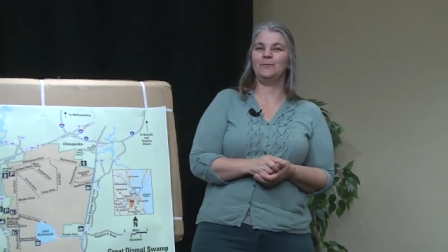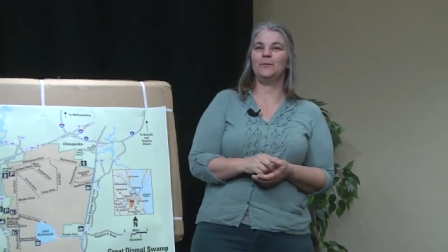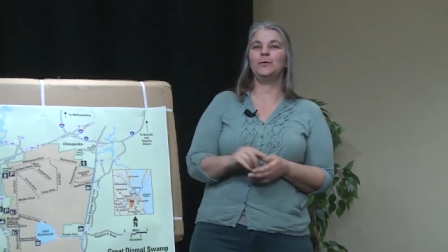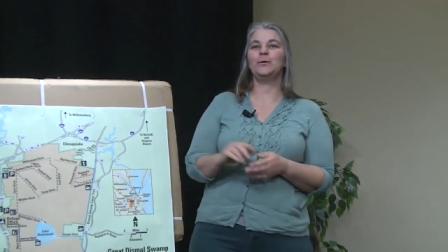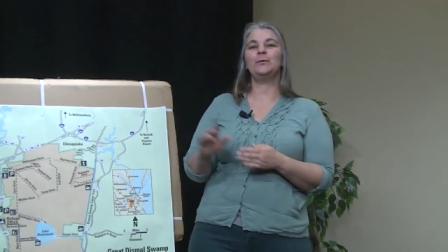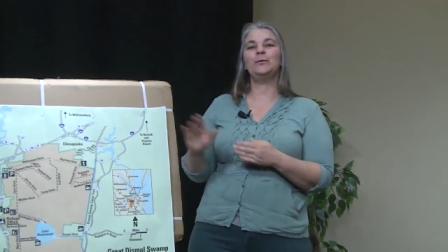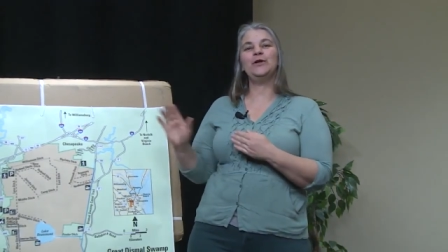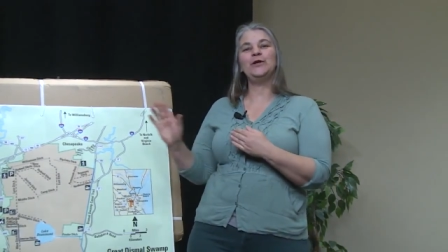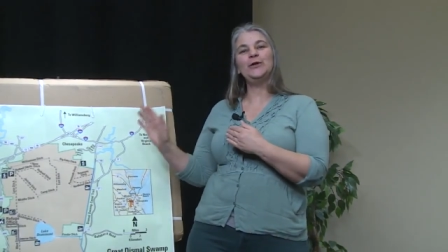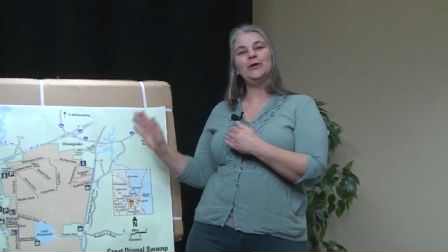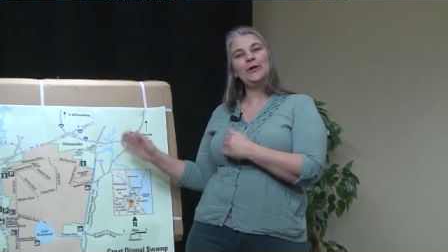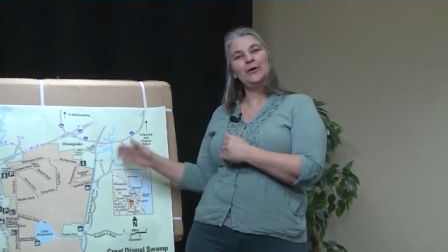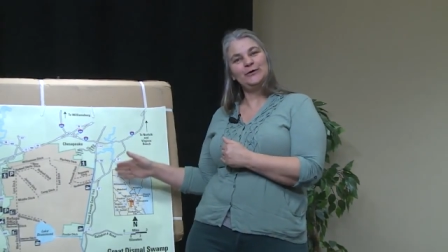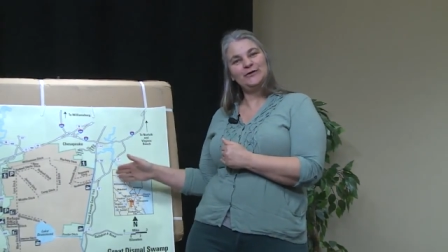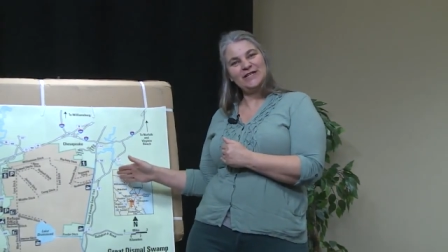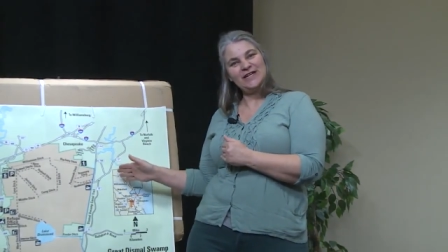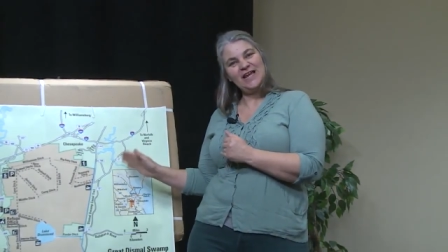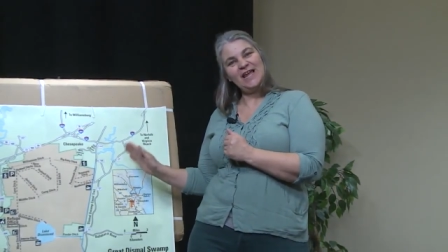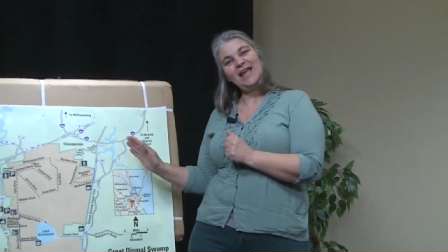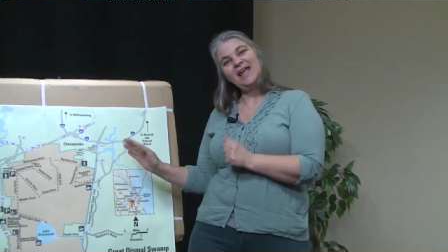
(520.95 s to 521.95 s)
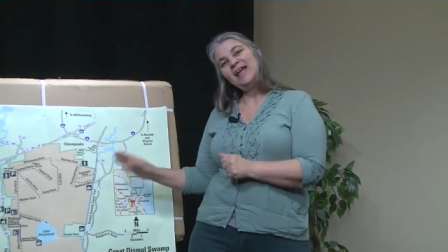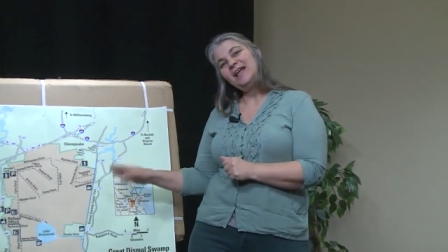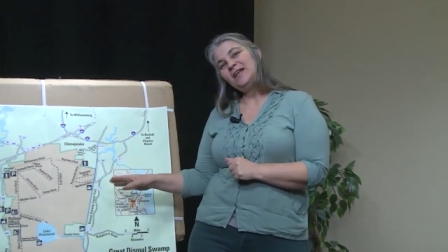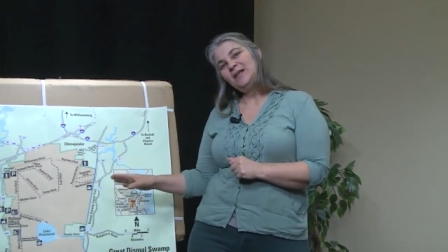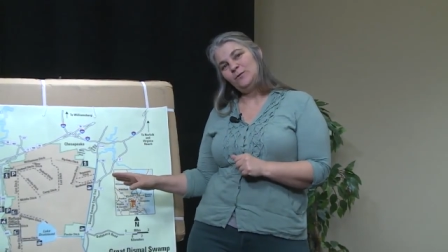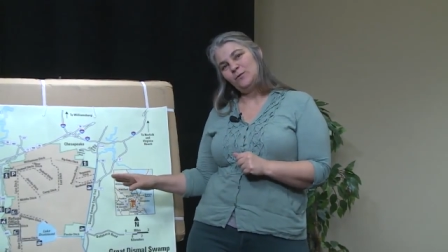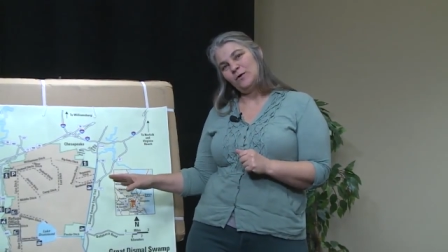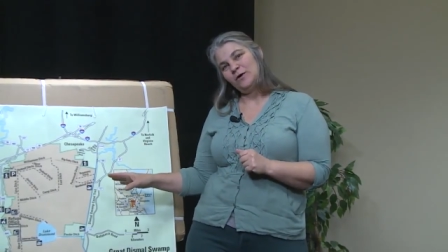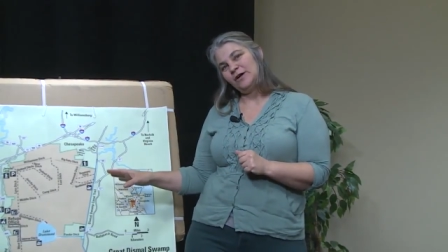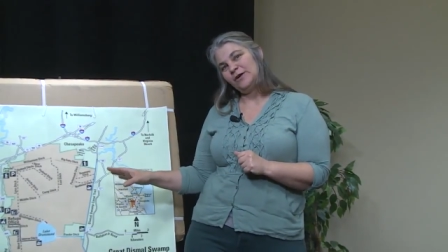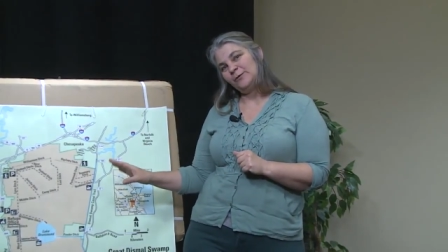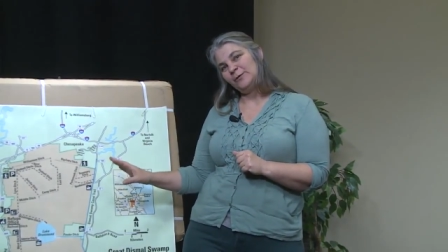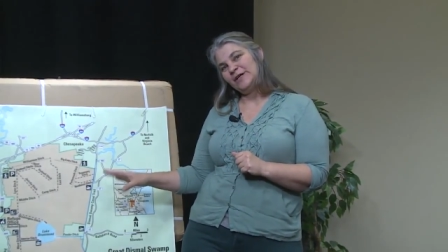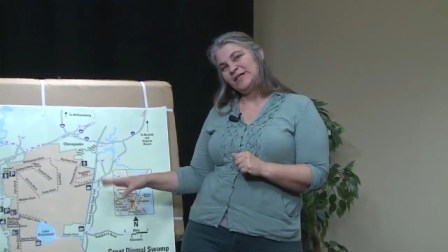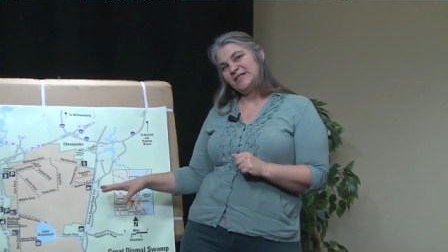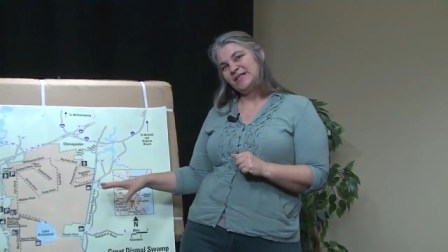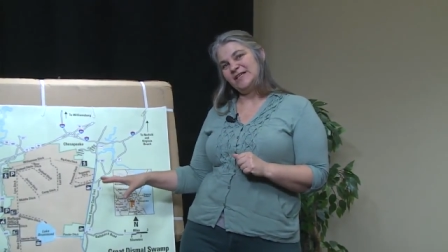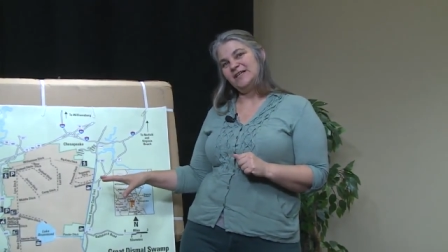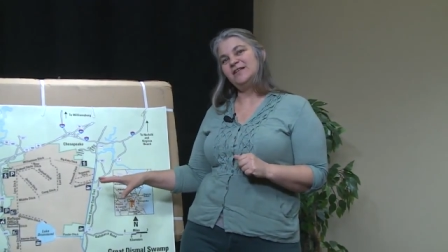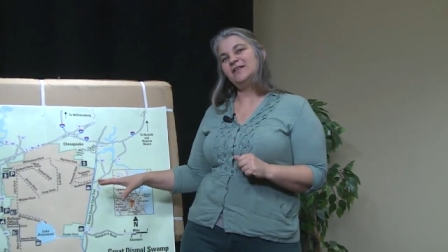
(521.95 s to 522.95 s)
or when you go to any
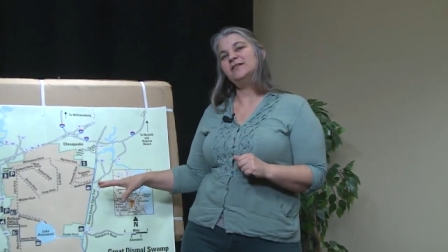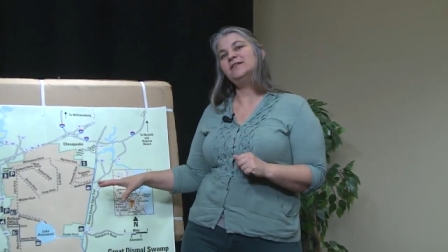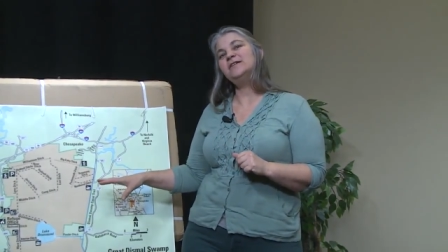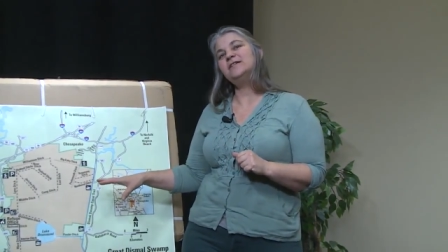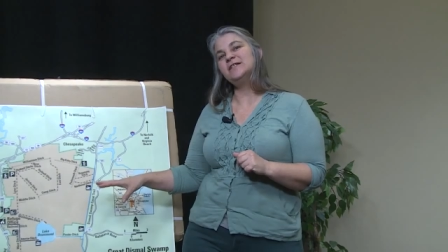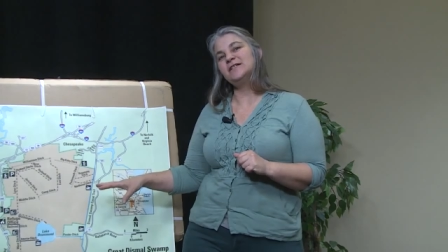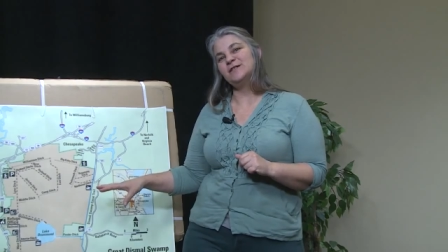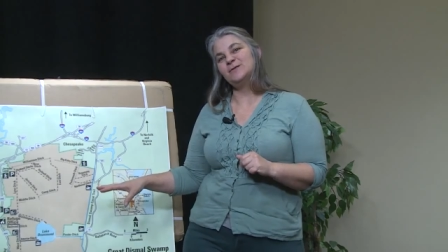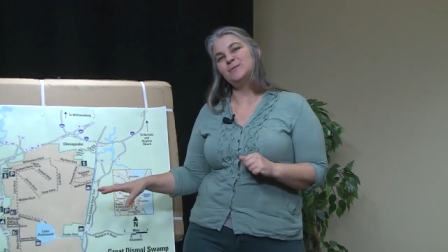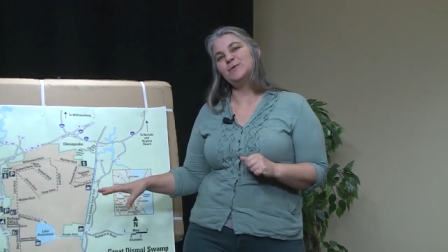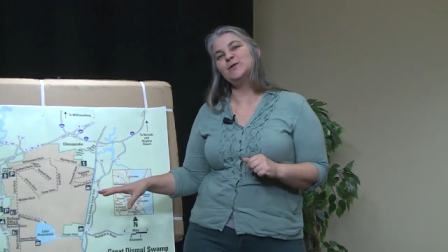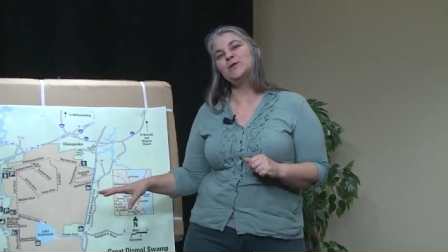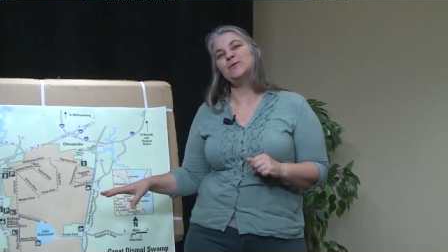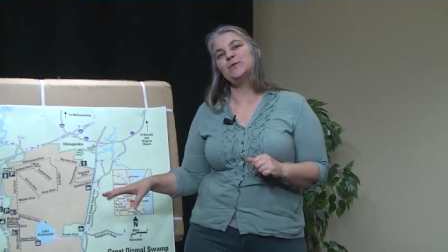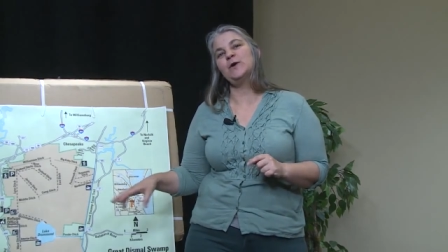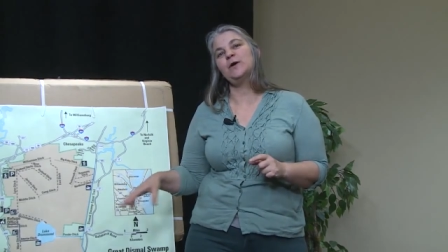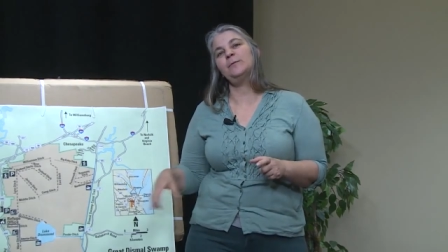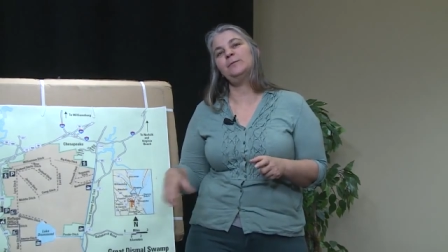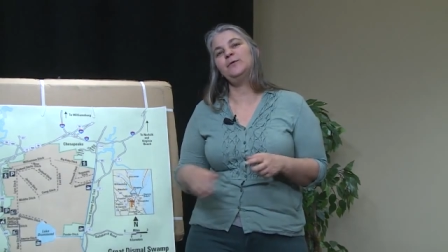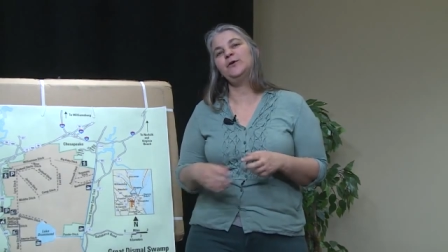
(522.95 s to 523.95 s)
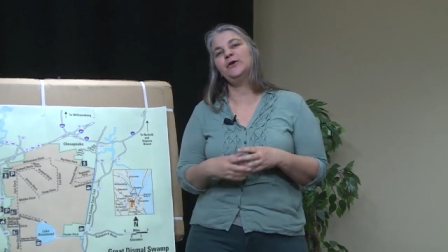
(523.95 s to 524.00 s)
waterways in the Dismal Swamp,